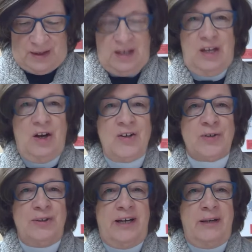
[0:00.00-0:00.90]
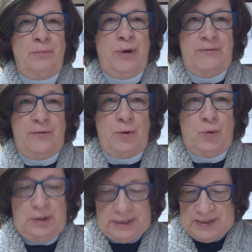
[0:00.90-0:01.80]
He also led Bread for the
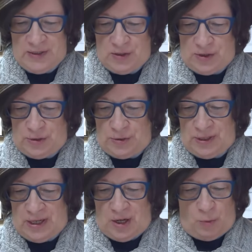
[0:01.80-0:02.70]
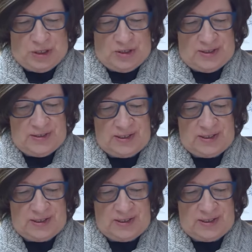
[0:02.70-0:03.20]
World Institute, which does